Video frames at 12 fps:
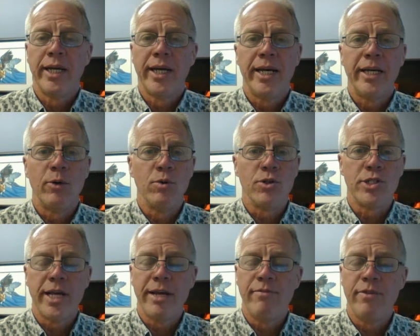and it will
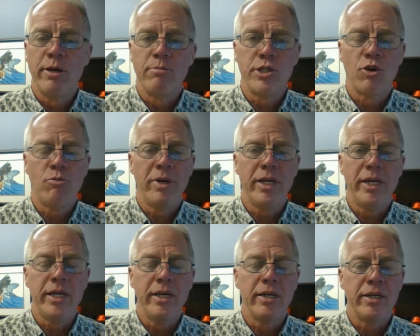save them so
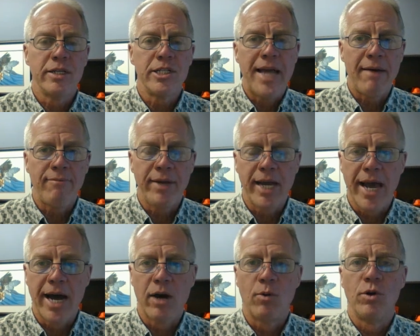many staffing
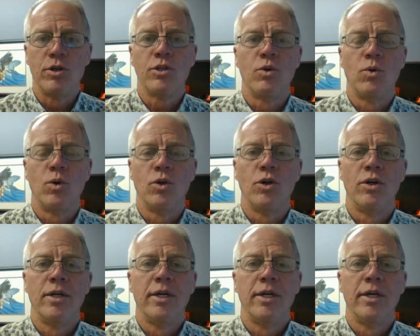hours, or